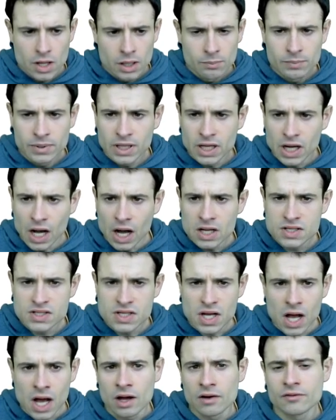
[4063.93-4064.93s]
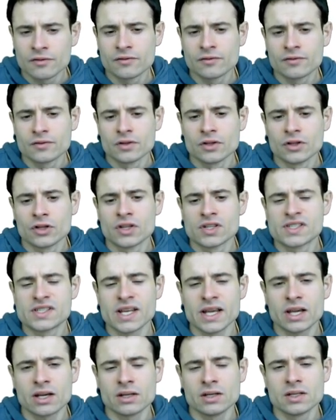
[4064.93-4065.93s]
because of the
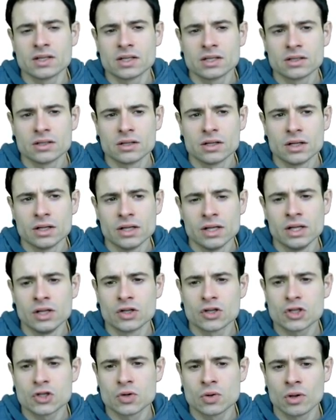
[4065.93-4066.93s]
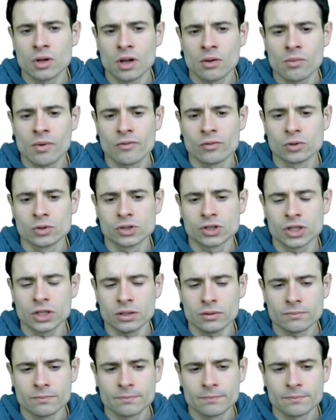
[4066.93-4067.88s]
second industrial revolution,